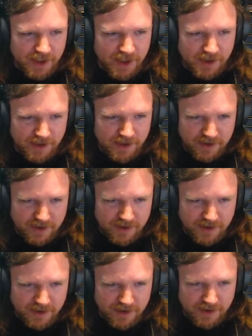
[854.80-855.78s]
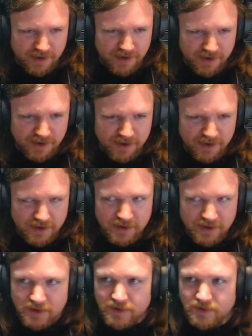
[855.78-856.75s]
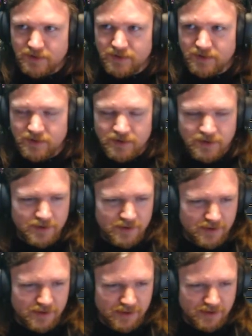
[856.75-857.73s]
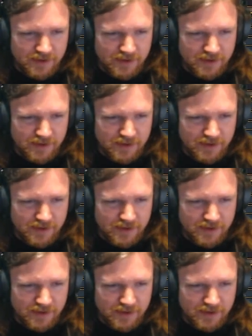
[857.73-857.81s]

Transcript: No one is speaking in this clip.